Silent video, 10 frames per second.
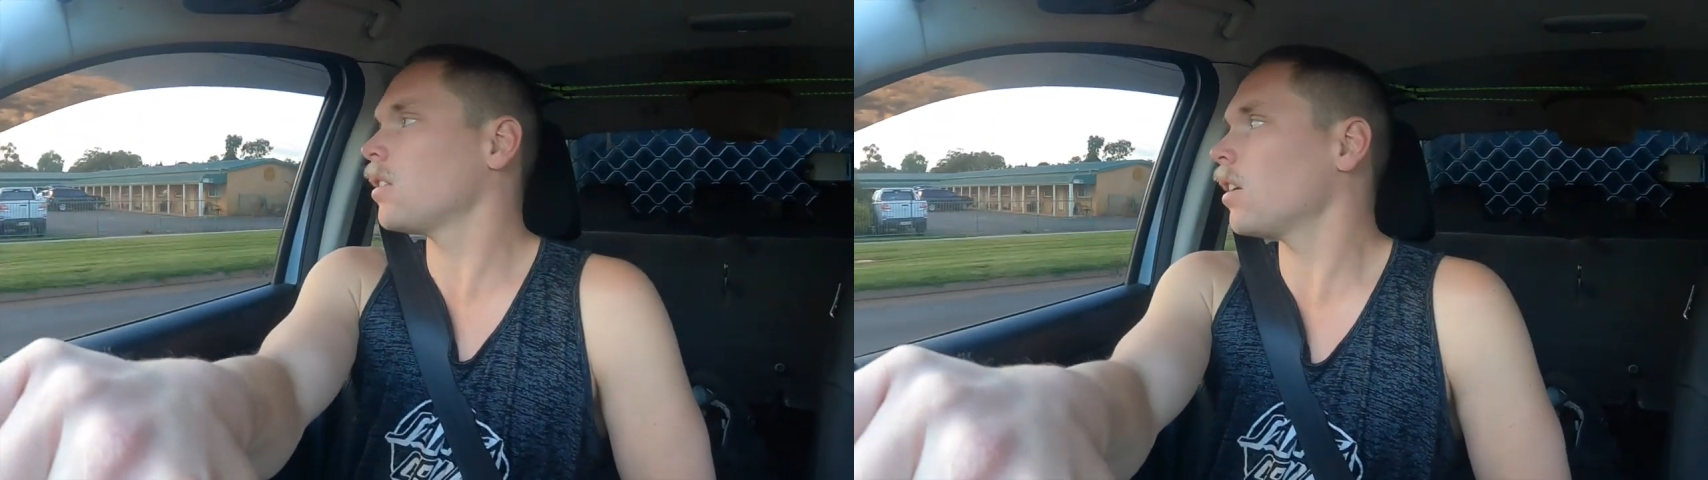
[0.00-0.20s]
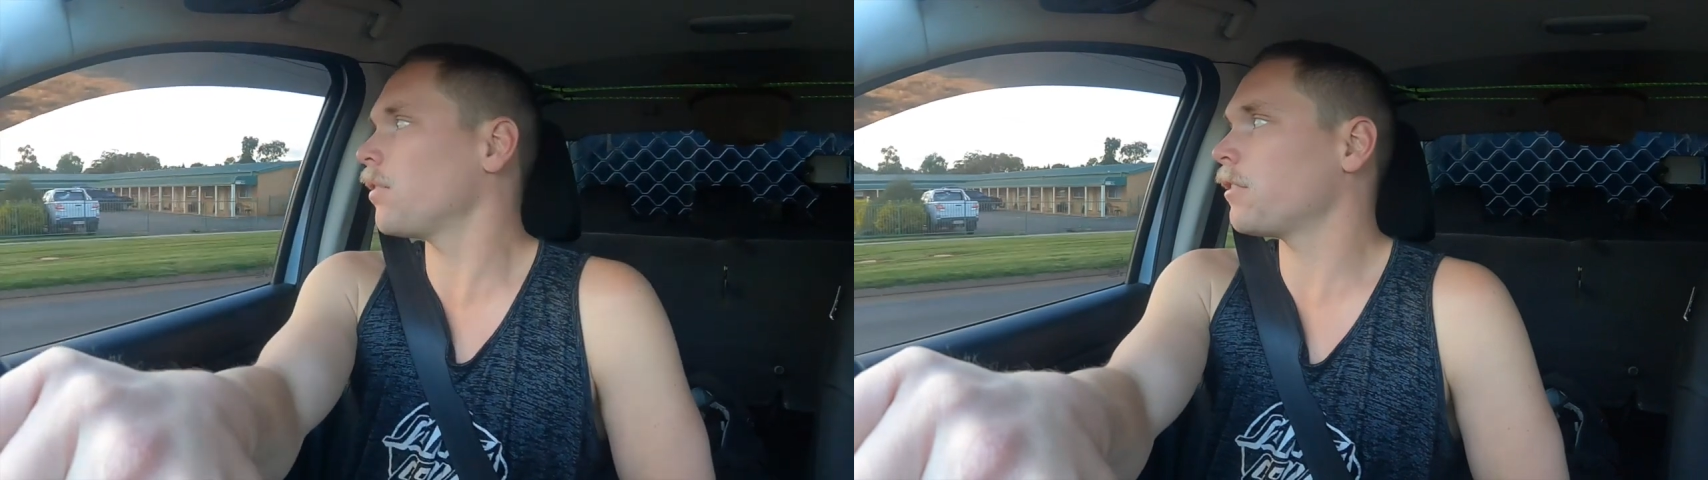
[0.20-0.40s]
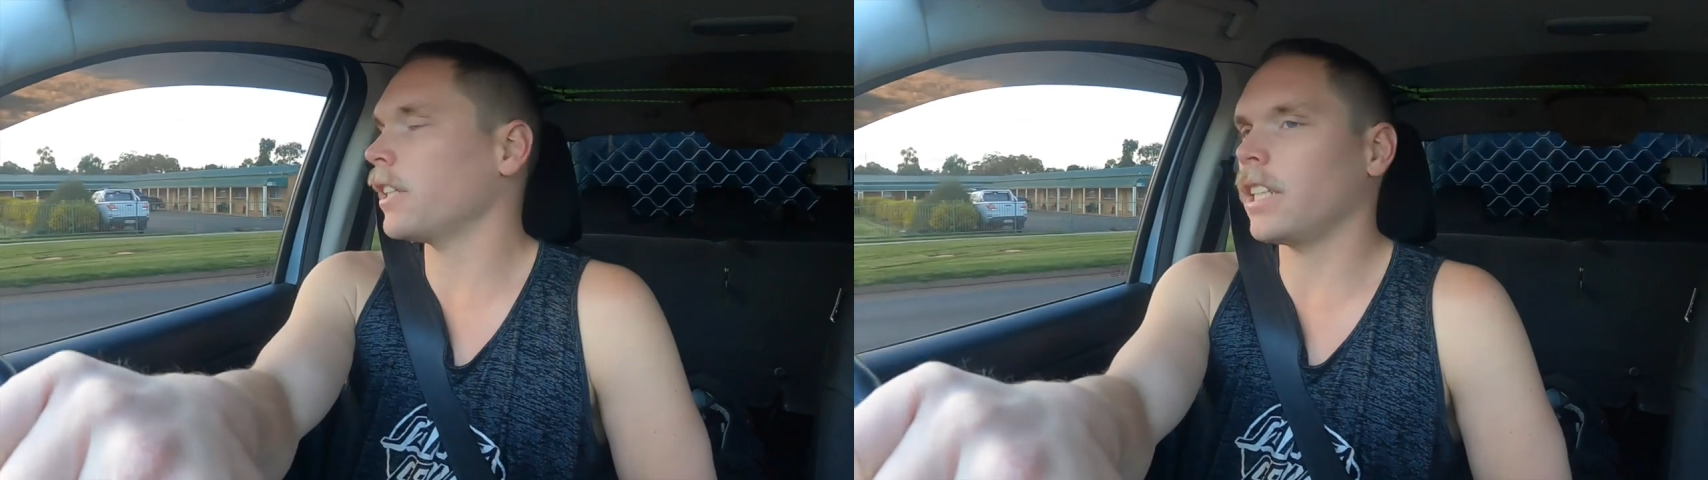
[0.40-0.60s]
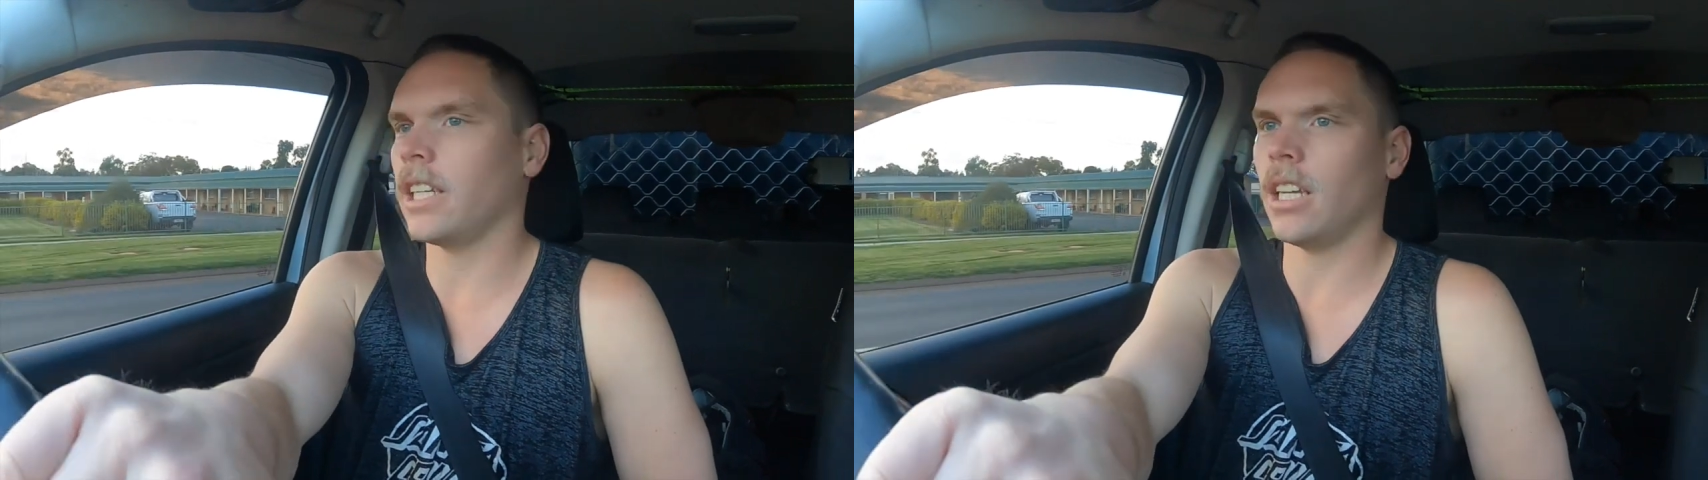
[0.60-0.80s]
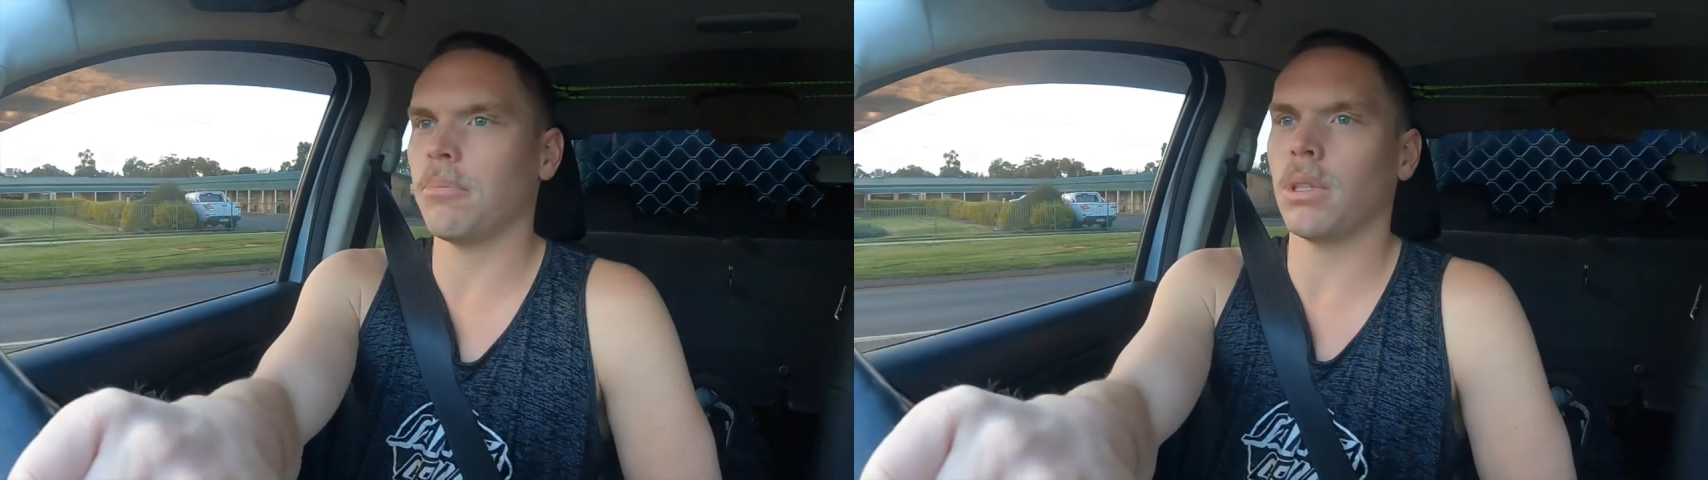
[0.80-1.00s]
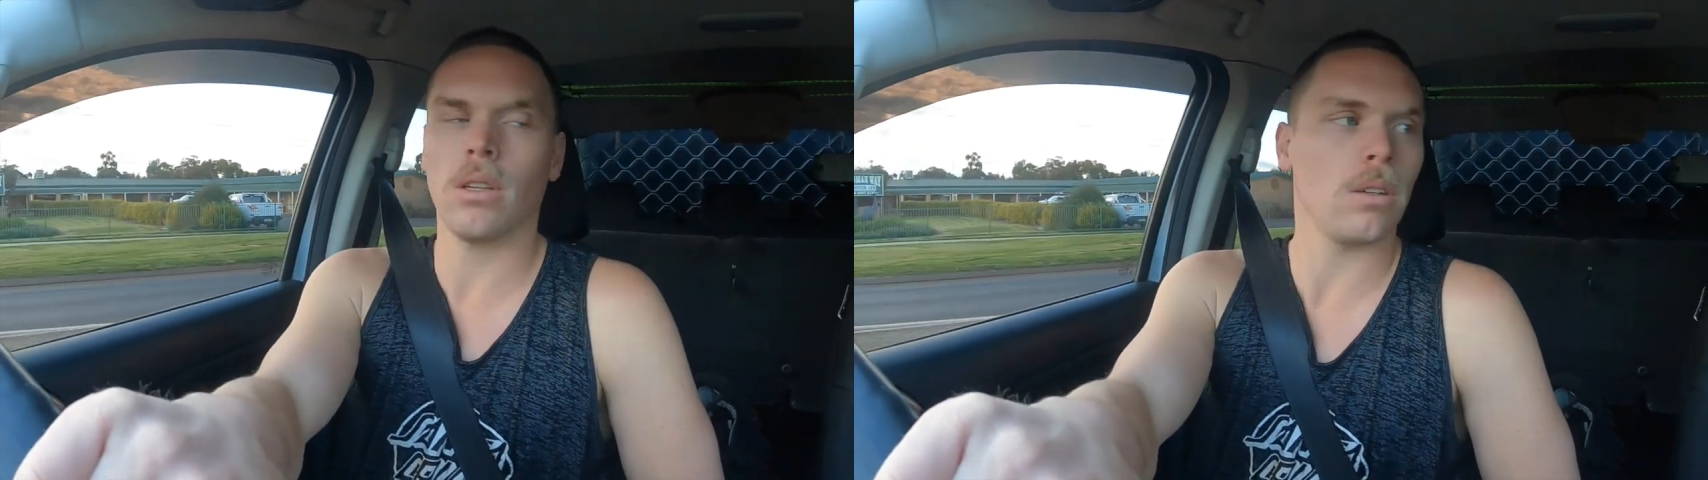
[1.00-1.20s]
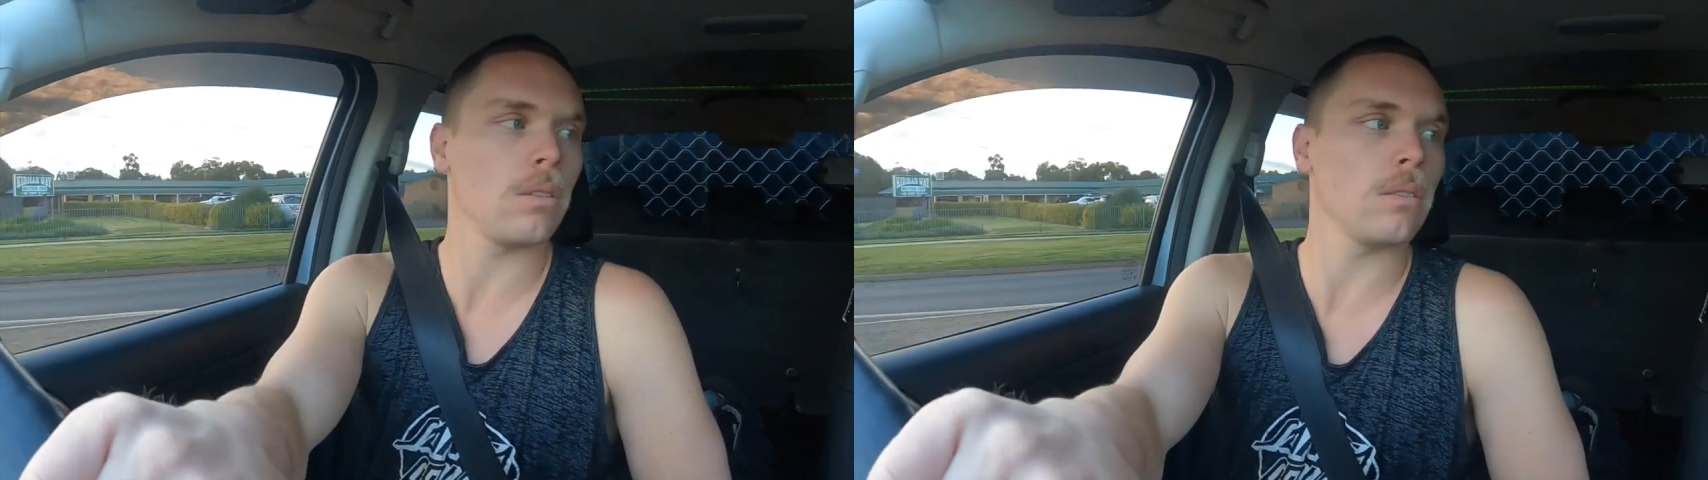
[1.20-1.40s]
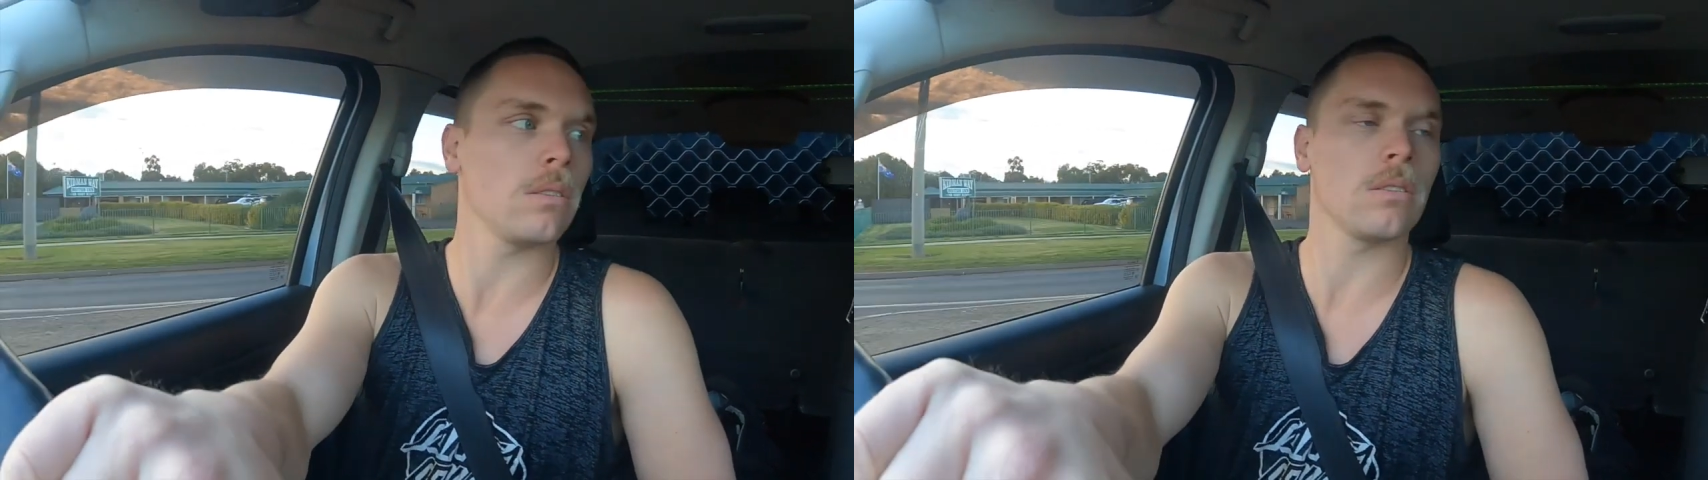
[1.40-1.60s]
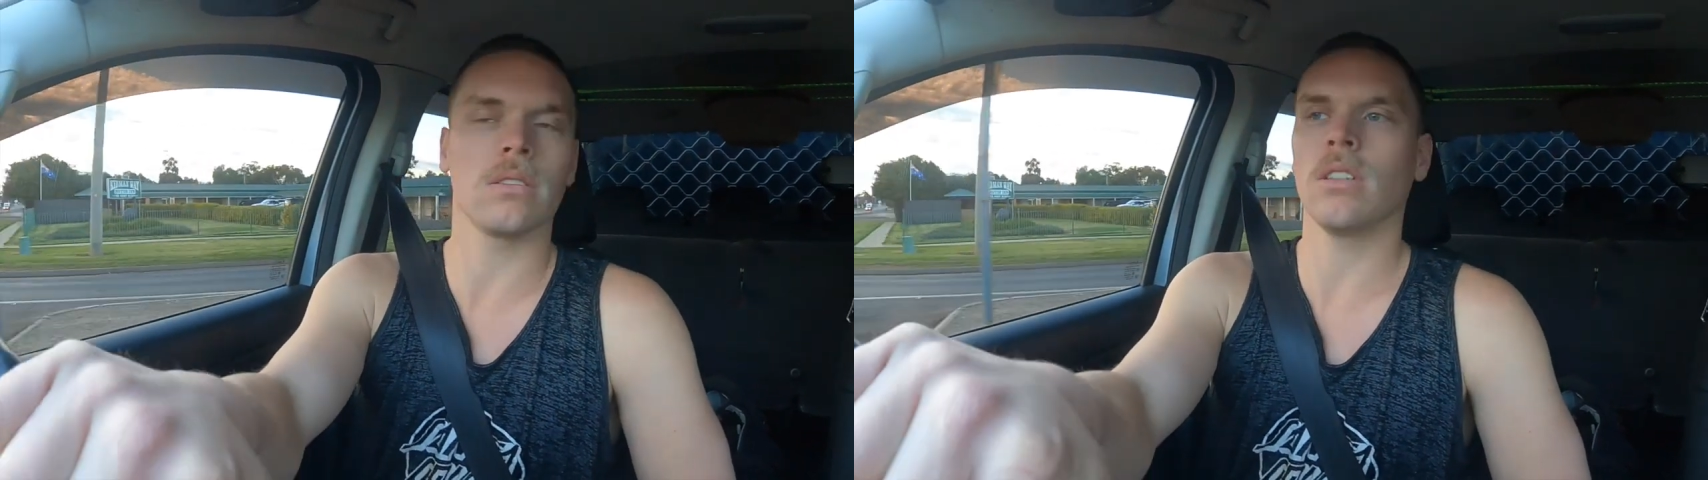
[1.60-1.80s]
a free camp along